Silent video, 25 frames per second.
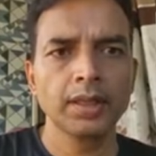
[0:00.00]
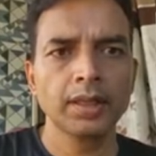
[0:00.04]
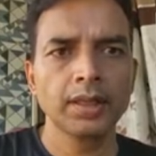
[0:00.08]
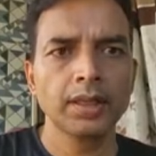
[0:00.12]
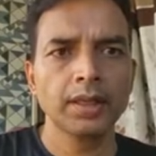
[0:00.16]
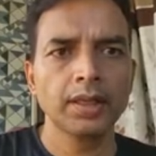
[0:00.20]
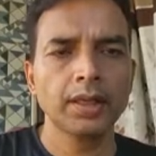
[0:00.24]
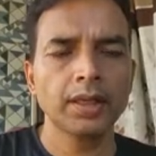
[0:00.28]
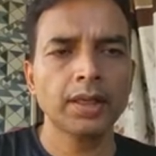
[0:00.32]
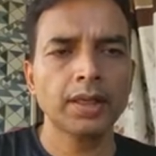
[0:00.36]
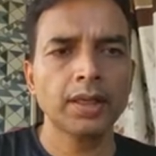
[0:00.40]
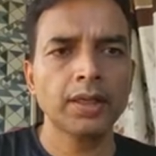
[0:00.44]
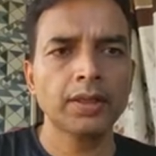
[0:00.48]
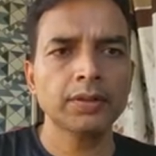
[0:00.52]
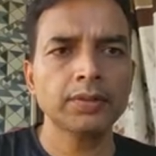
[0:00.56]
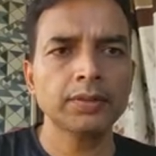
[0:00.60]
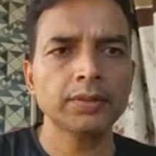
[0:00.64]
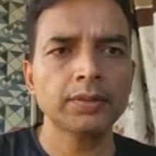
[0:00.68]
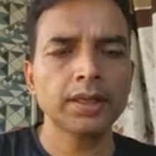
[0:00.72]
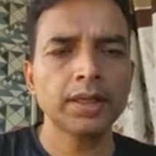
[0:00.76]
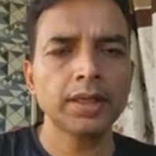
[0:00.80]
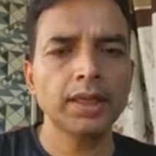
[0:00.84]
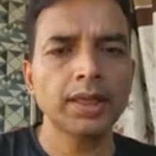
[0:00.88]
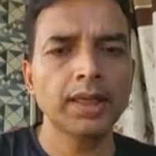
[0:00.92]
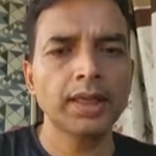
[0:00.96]
Now
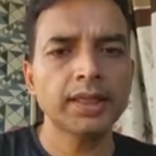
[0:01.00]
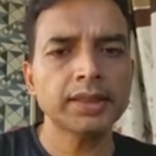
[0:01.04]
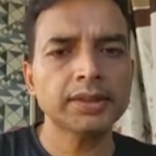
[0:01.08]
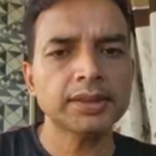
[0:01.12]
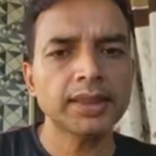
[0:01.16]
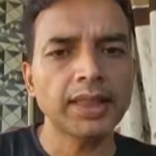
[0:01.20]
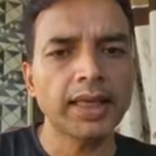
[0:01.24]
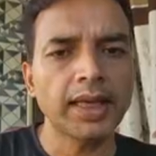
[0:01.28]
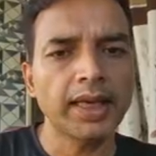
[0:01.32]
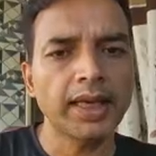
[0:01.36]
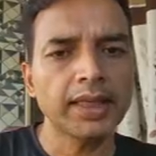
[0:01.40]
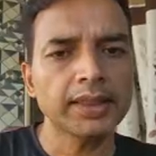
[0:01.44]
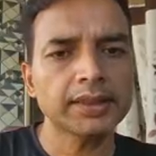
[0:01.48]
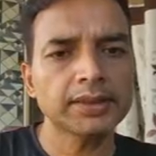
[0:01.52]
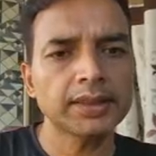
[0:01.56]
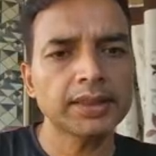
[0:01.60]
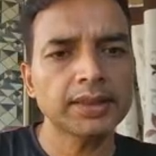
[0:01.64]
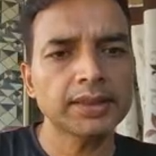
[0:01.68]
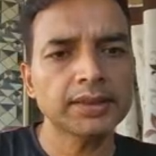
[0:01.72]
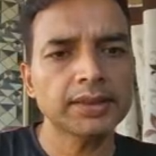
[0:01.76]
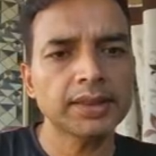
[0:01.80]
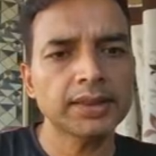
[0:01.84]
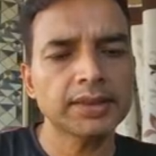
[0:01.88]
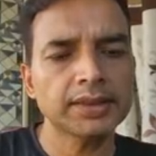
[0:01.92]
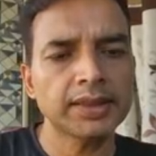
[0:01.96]
let's
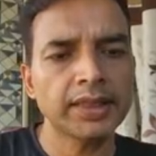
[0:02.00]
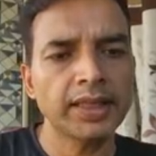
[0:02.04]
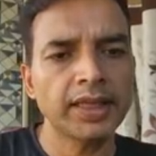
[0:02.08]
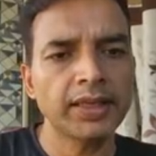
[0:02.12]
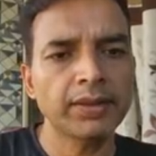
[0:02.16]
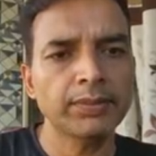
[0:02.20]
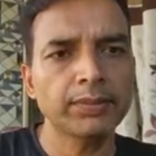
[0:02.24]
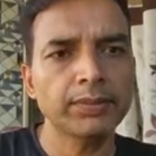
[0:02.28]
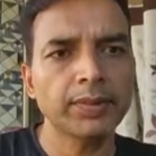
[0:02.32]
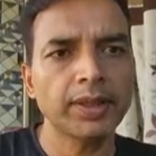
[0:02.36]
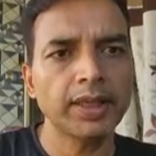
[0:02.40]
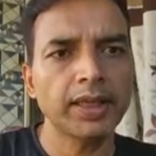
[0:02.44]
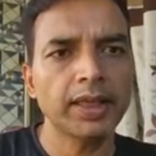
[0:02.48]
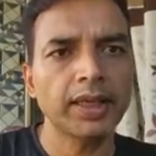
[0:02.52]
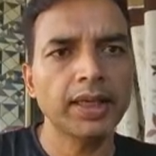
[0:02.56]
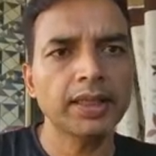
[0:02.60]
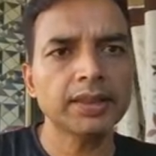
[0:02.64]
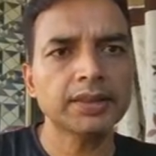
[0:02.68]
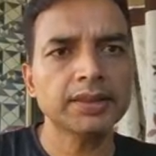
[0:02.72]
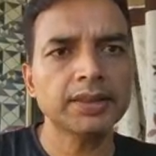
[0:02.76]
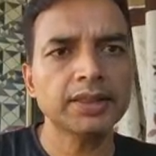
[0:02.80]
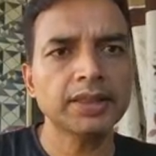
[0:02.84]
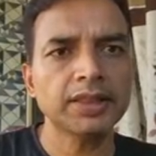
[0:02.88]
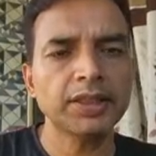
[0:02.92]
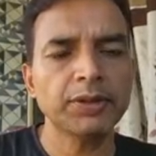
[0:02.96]
access the same
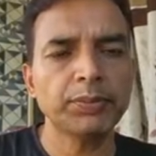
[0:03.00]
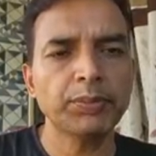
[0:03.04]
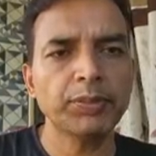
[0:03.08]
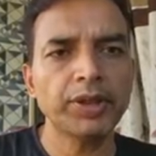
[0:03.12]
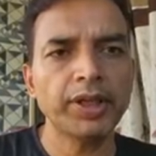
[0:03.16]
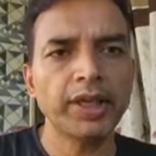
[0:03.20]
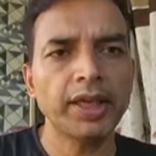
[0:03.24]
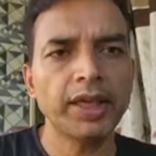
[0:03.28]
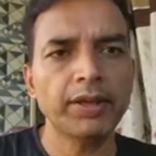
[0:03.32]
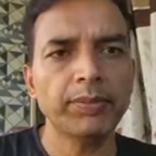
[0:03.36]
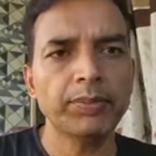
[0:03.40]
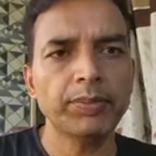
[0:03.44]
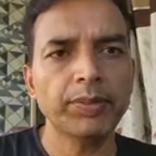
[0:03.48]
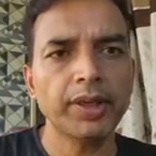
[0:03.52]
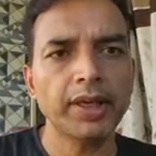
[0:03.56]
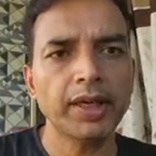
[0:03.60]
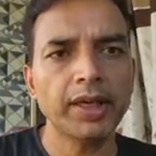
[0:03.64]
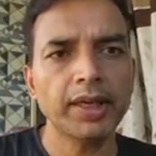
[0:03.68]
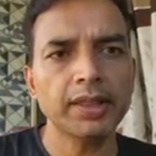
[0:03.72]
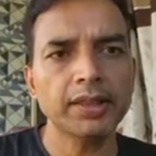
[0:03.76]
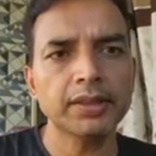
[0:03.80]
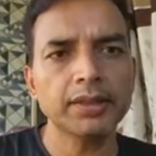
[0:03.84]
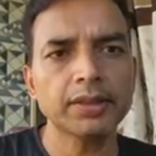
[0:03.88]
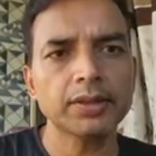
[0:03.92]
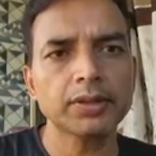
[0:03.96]
HTTP
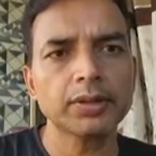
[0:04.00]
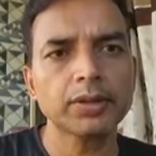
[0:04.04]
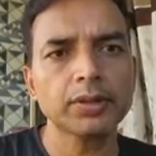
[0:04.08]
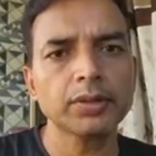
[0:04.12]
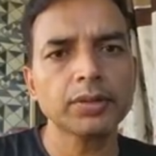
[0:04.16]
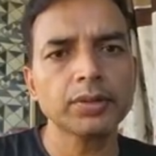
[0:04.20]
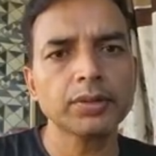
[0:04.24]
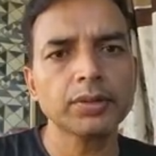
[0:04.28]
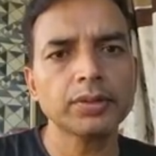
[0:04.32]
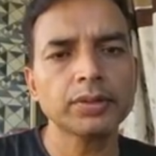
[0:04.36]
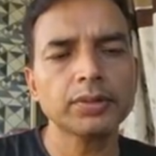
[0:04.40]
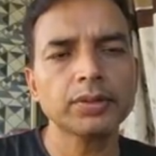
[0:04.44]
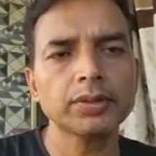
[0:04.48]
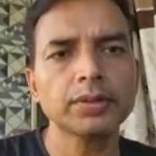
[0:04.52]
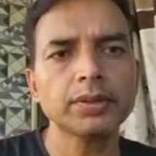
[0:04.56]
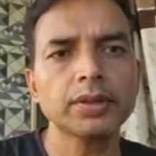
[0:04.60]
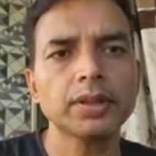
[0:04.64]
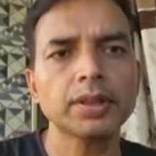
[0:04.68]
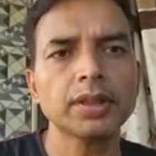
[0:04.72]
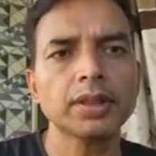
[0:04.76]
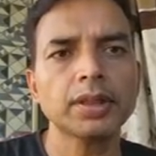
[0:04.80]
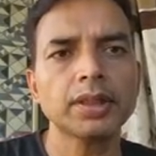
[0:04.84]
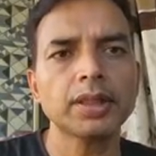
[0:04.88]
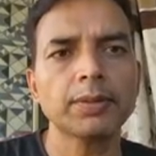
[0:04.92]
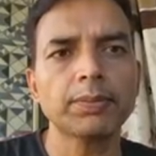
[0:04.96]
API through
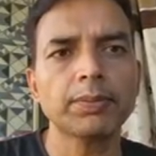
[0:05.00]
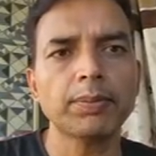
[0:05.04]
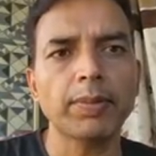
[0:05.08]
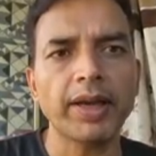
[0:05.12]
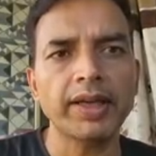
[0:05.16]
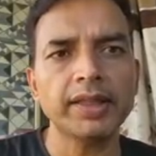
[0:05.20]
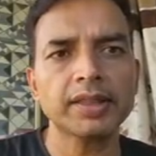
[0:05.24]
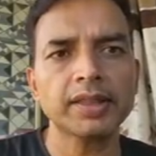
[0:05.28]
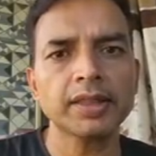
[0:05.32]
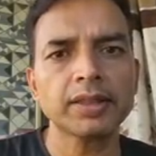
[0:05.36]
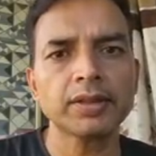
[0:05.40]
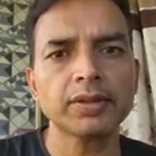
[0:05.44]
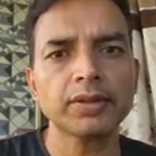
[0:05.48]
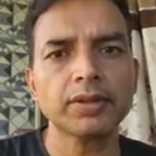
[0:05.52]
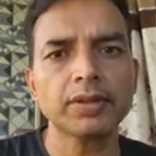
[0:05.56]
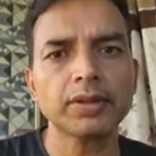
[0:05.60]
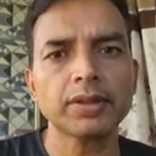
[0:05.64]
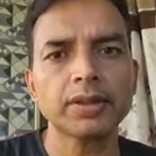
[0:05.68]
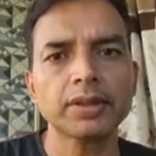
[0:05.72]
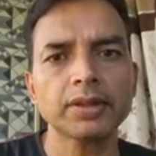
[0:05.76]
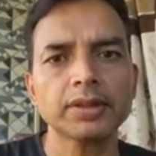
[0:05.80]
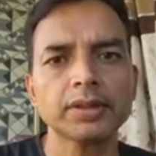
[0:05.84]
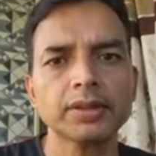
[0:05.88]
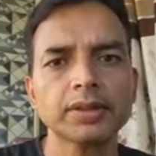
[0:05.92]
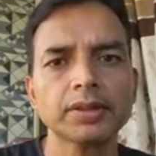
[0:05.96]
the Python
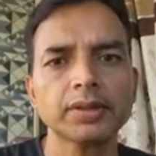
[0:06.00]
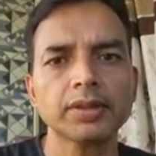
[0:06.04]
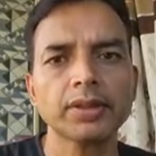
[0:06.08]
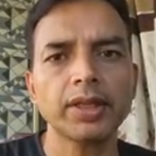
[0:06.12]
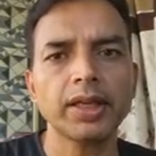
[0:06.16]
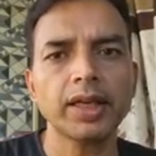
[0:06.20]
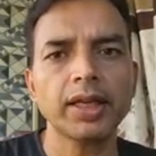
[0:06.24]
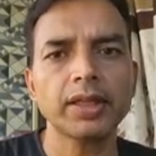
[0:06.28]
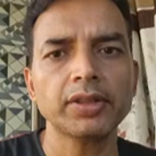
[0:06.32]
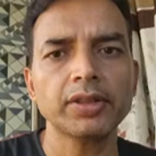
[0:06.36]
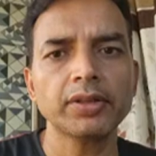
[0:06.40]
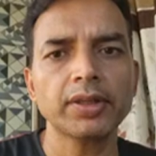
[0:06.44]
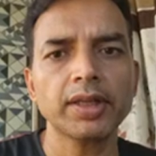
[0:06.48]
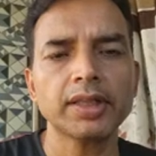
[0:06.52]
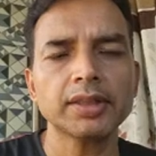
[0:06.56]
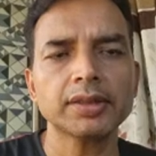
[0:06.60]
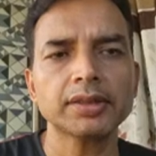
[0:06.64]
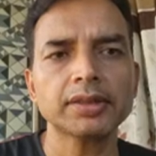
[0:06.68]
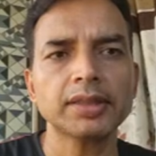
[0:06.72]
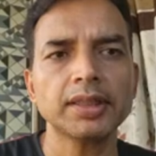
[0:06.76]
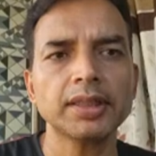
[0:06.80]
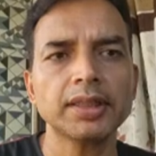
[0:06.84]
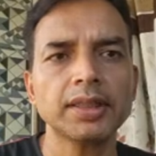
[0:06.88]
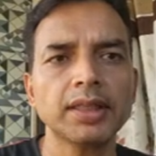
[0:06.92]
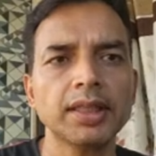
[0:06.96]
code. So here you can
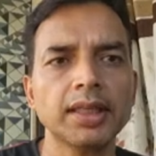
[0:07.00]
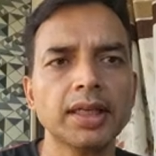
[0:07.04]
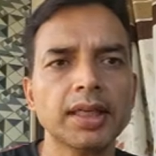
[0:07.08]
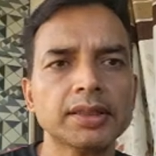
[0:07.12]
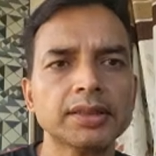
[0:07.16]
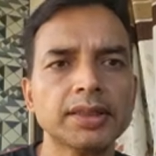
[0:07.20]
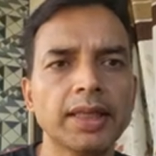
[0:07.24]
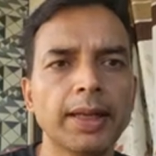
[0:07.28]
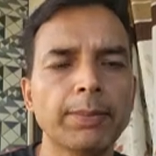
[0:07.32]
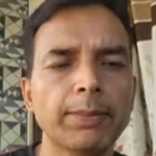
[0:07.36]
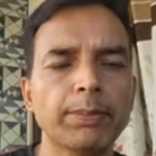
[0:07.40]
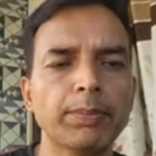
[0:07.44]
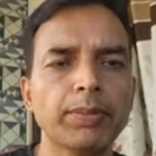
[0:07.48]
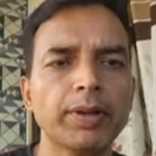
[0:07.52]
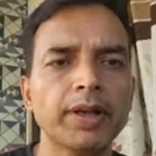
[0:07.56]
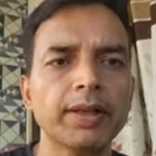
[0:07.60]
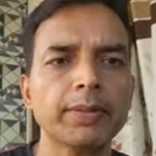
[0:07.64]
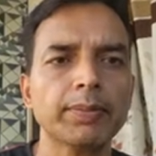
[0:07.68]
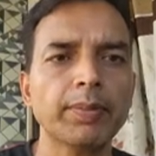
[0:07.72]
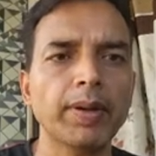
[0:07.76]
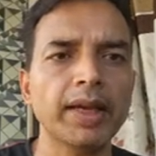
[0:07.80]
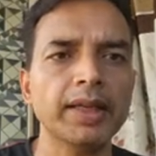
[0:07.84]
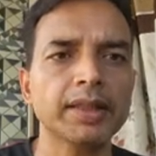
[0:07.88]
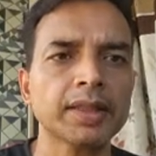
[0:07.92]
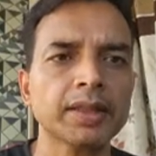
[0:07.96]
see a sample
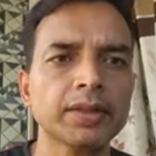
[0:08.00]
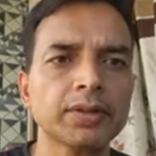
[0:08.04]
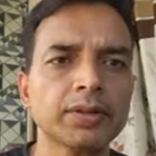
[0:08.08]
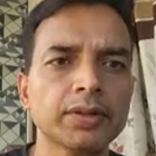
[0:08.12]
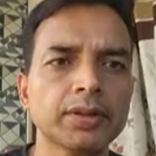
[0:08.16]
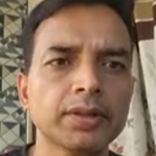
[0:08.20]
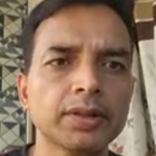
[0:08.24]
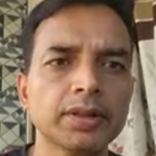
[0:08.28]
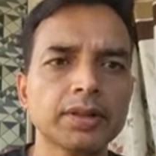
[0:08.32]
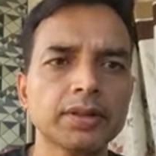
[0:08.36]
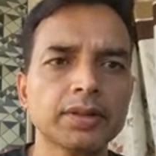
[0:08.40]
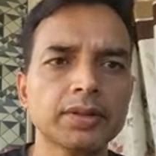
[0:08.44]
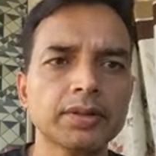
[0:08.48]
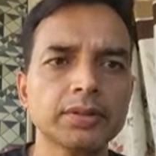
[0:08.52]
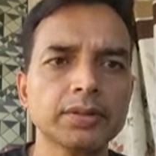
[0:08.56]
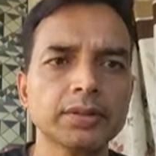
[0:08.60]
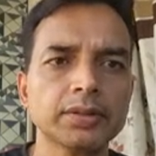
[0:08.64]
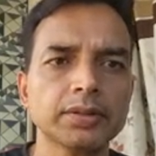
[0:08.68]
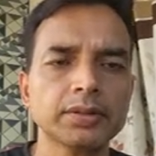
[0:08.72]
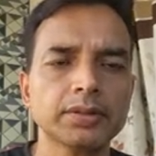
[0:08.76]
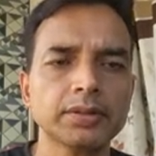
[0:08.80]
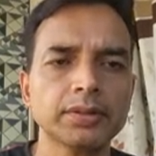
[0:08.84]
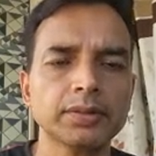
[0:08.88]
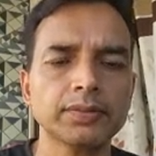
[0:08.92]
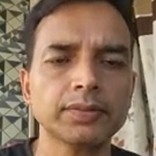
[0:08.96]
Python code
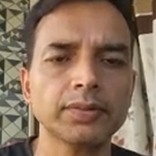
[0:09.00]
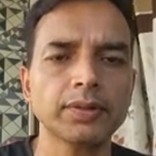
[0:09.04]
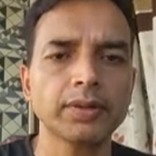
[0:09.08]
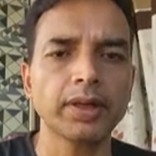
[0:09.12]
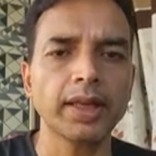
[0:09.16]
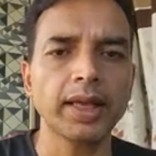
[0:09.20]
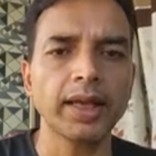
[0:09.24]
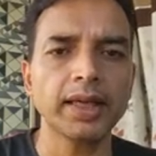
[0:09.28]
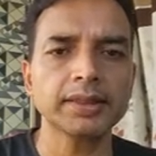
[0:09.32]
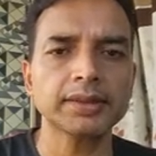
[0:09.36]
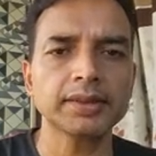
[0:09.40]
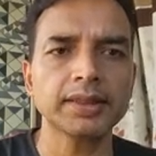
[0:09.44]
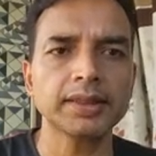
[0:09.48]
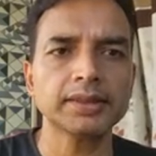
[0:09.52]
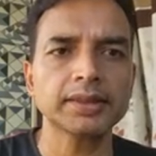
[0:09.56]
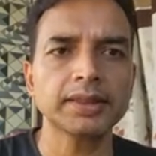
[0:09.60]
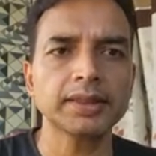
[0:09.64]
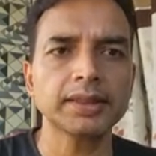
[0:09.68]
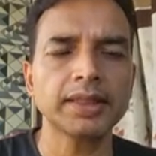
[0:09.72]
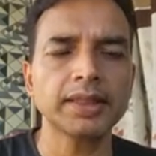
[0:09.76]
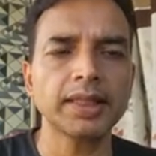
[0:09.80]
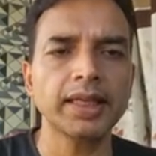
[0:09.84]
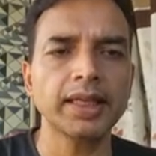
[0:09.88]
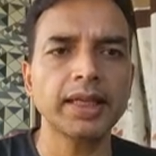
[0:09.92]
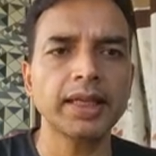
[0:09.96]
for
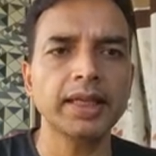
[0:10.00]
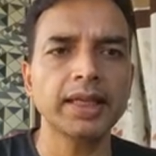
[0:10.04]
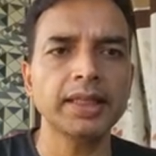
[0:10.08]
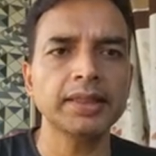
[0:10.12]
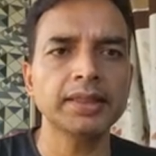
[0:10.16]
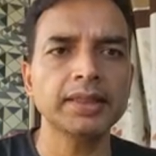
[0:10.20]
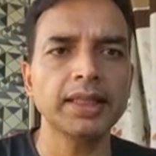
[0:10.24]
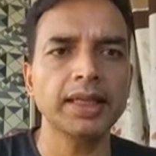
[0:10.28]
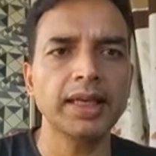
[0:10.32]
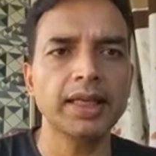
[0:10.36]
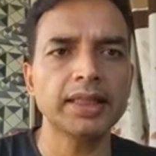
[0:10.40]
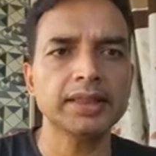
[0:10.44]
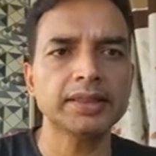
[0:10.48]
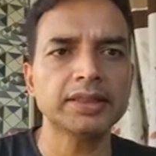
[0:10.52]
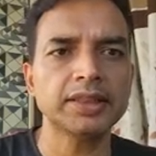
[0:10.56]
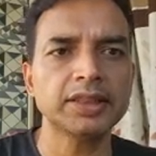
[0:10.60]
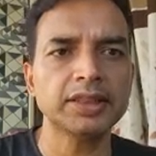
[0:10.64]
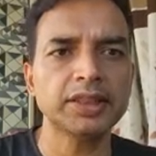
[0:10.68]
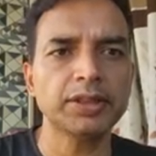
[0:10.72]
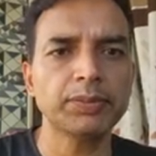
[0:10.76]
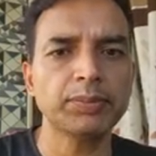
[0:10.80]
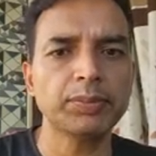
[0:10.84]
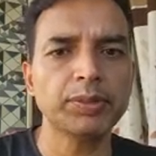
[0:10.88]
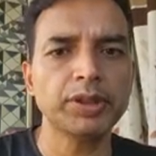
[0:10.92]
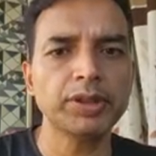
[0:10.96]
accessing any
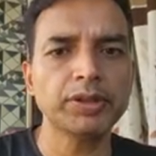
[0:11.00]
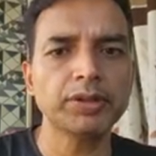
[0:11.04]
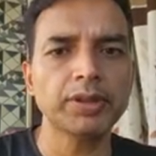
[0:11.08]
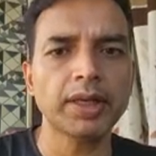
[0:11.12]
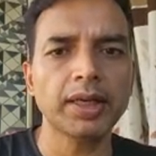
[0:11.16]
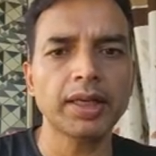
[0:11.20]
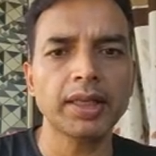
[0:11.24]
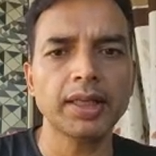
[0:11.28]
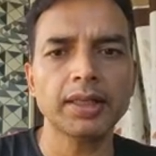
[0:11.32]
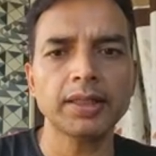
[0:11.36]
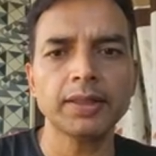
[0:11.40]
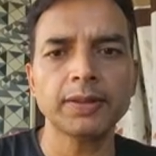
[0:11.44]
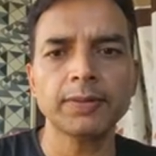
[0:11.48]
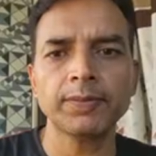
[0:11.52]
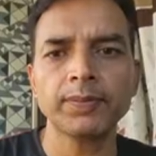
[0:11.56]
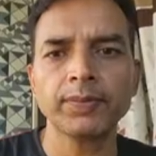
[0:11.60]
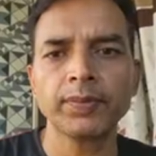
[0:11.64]
HTTP URL.